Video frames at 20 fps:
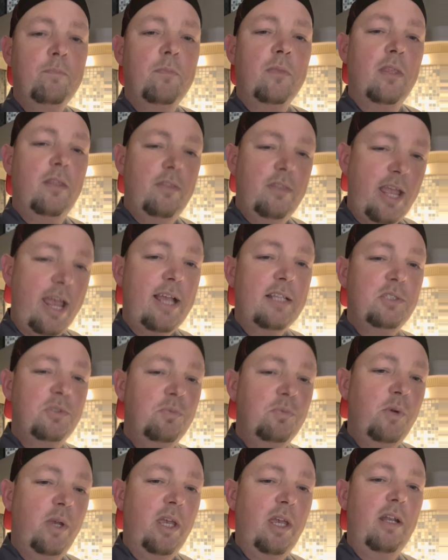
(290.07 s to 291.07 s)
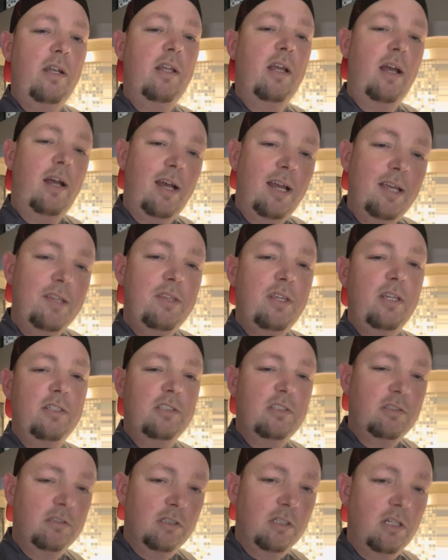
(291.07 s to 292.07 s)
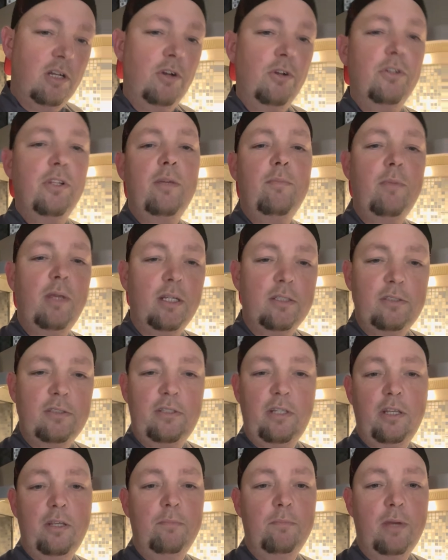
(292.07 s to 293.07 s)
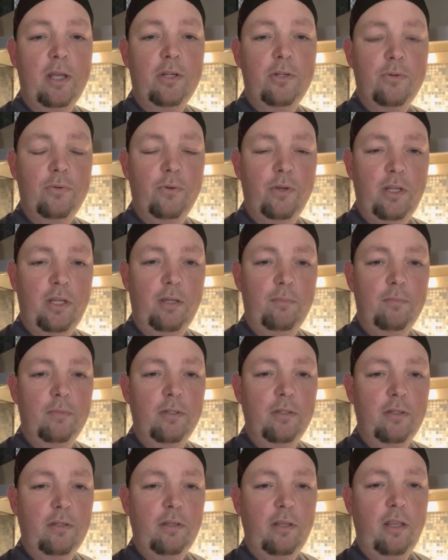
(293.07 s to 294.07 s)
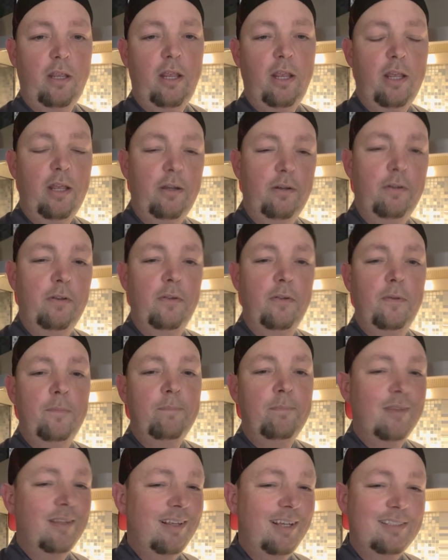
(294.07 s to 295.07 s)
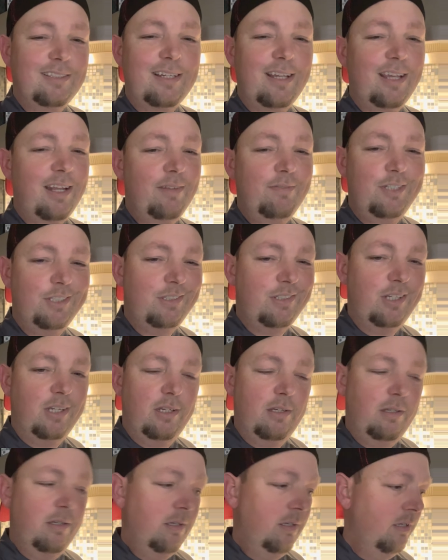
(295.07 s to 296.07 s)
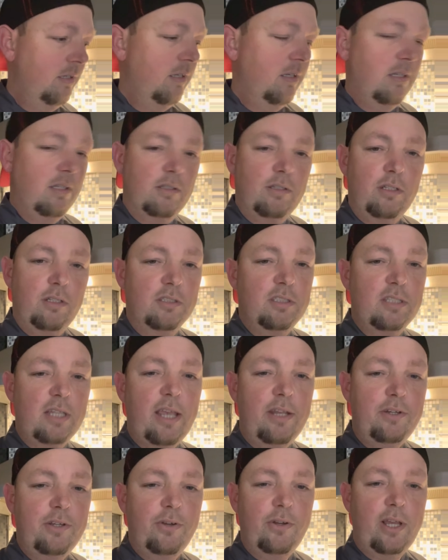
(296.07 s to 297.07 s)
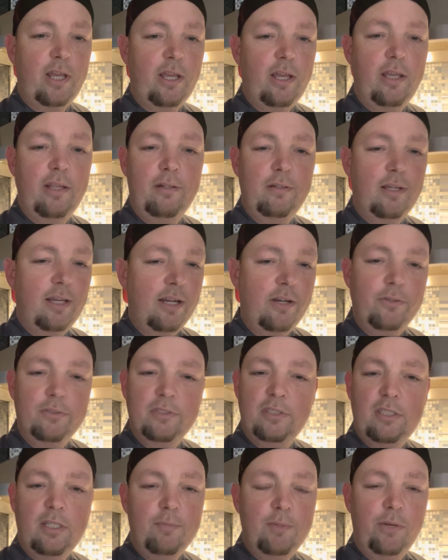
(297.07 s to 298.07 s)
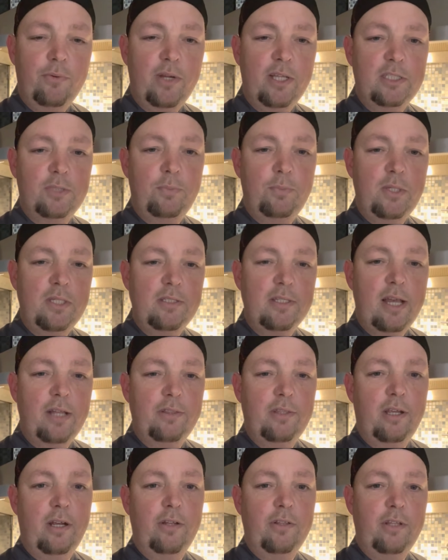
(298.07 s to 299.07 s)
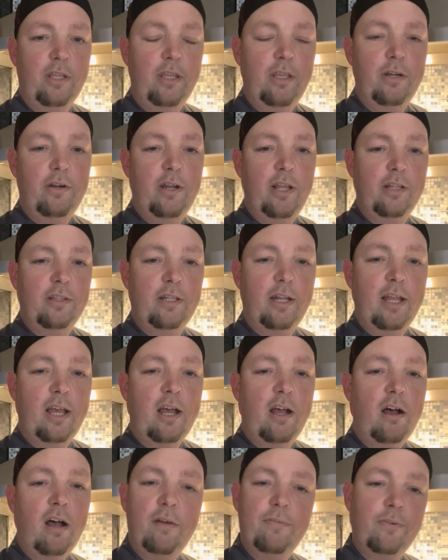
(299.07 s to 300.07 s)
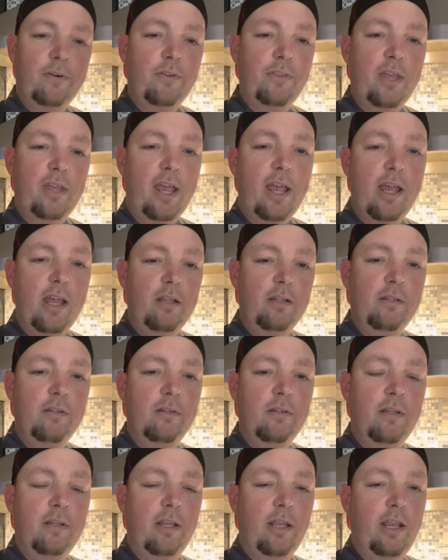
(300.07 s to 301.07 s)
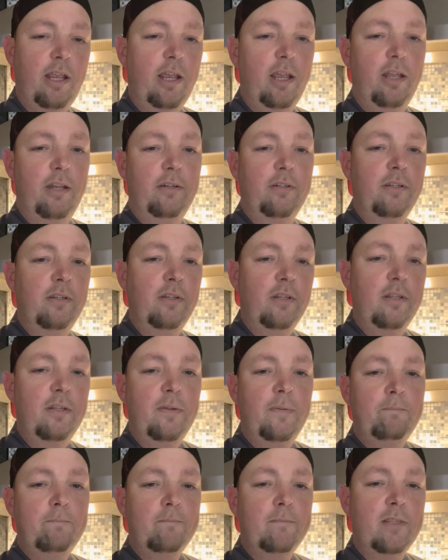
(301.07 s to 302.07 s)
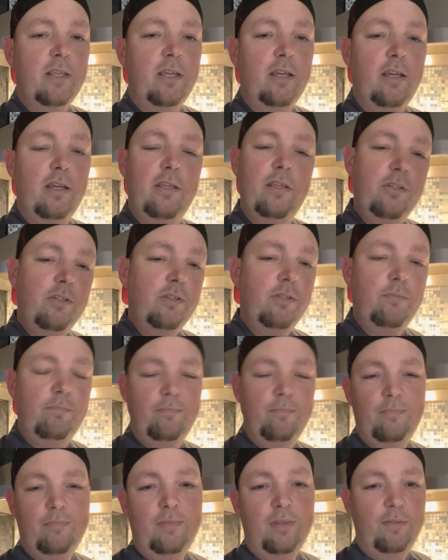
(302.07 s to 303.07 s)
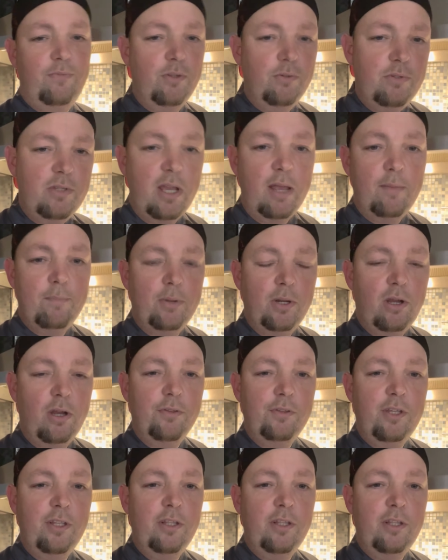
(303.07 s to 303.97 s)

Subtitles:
that's when I then slowly mixed in my cream. And that's kind of just a little side note. I don't see many recipes out there on the internet that offer that. And If you dump it all in